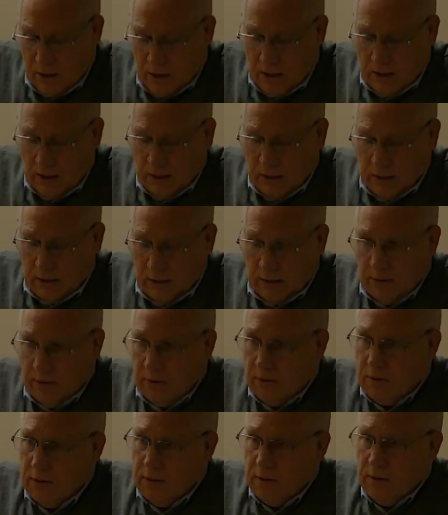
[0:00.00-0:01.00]
Or how are we
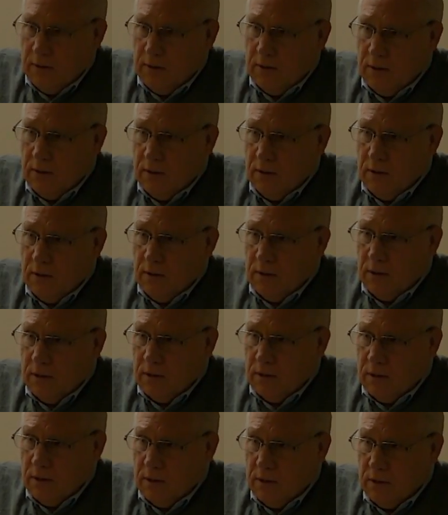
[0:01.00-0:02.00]
going to determine
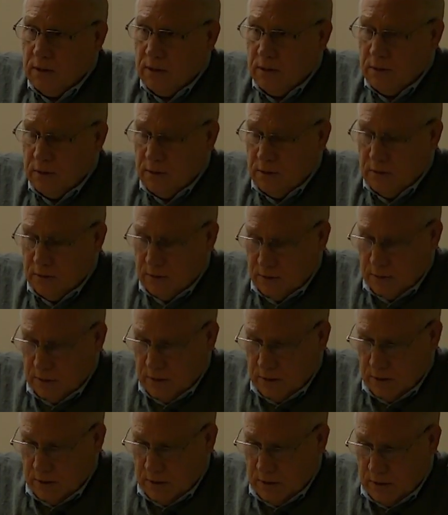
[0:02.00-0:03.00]
what we're doing with
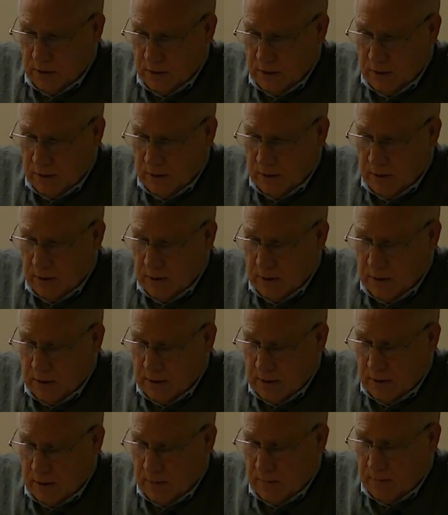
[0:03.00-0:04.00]
each visit
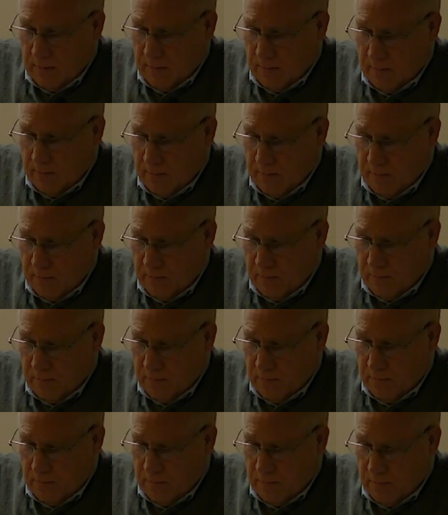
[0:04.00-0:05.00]
if it's doing things
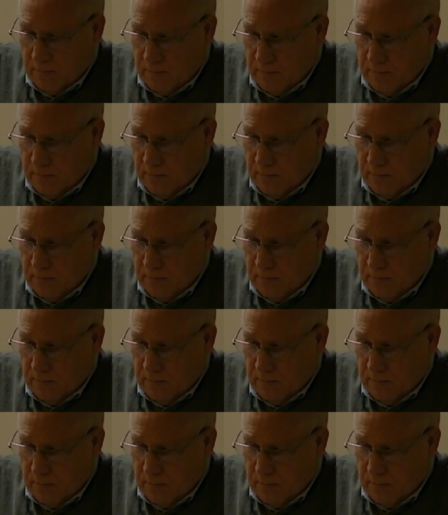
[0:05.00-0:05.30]
automated?